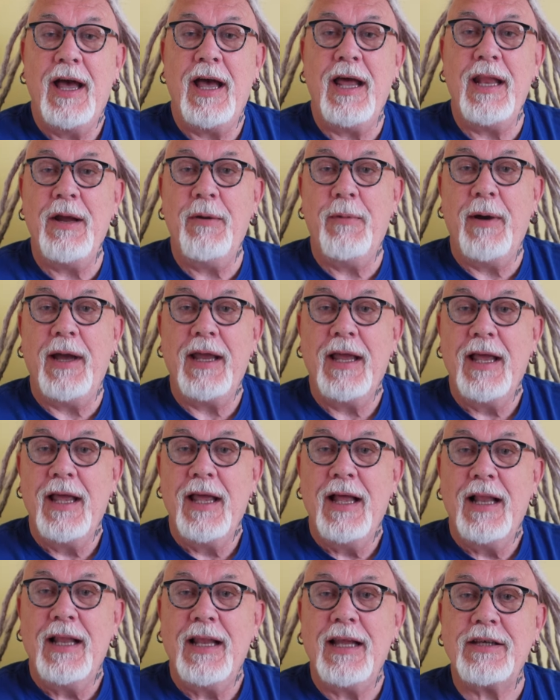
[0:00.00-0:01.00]
Anyway,
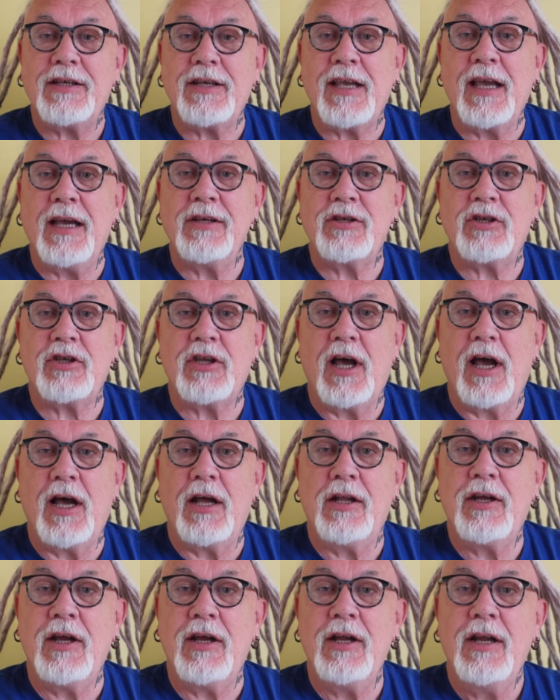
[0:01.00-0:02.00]
let's get
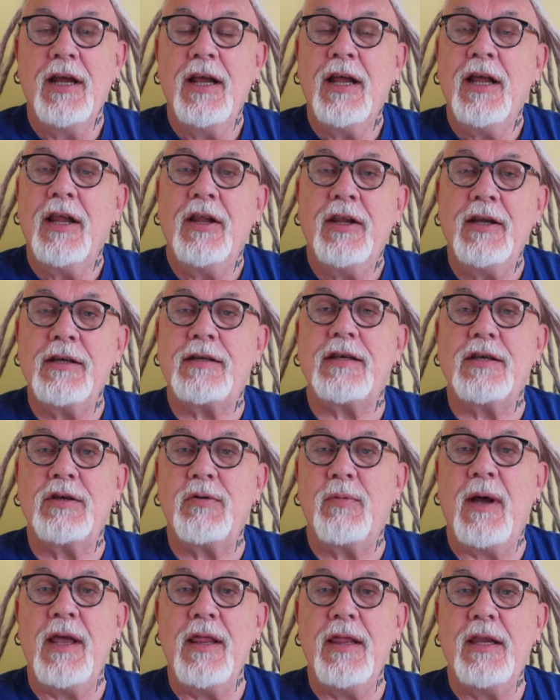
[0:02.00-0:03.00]
started. This
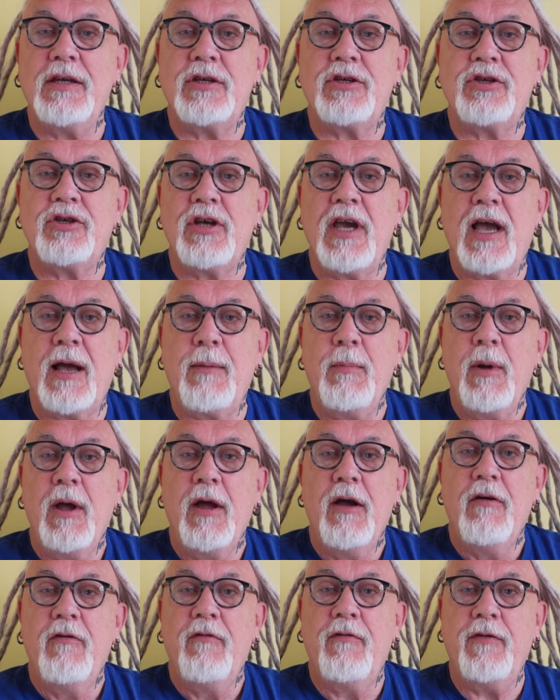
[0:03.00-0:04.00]
is when this chap
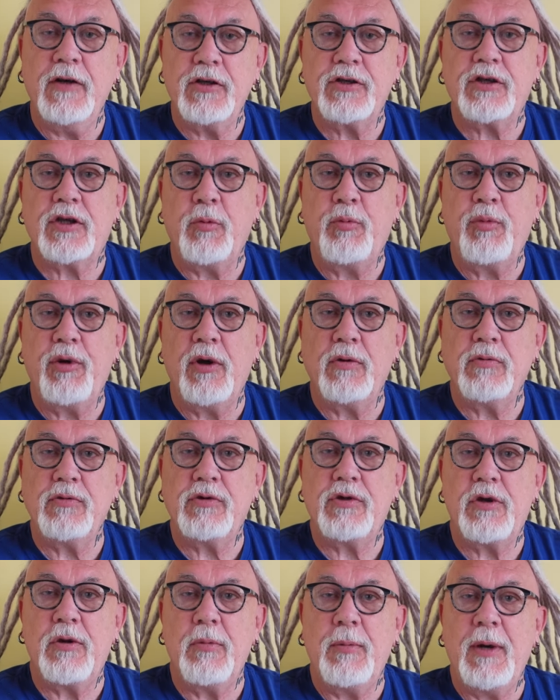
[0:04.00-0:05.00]
first approached